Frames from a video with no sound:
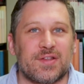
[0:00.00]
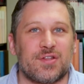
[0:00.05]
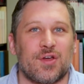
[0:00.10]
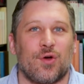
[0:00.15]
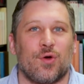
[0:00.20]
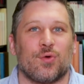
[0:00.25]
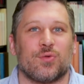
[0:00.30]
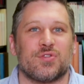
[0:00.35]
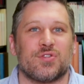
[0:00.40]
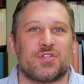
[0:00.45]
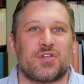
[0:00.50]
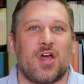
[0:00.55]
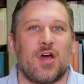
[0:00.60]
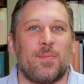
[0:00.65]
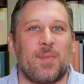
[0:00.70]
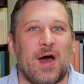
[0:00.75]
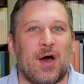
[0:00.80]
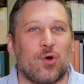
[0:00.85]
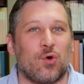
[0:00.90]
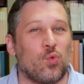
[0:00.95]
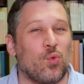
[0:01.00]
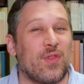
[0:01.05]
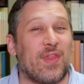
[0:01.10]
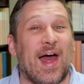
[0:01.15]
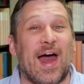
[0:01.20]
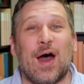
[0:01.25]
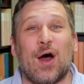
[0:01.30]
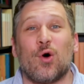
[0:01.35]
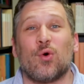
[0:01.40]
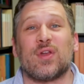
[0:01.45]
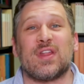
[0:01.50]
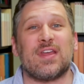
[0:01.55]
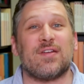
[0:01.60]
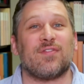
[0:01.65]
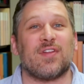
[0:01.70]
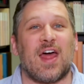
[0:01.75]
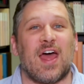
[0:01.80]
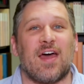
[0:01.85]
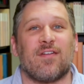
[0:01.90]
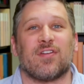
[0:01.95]
tones come out without
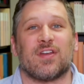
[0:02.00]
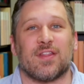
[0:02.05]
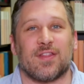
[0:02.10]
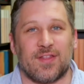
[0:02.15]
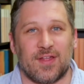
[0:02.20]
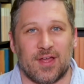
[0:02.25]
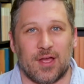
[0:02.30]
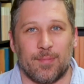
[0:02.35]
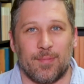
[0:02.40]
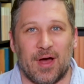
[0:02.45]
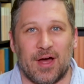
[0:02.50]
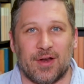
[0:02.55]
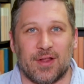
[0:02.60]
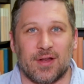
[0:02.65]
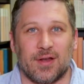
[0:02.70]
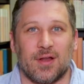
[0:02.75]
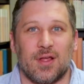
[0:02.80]
even having to think about it.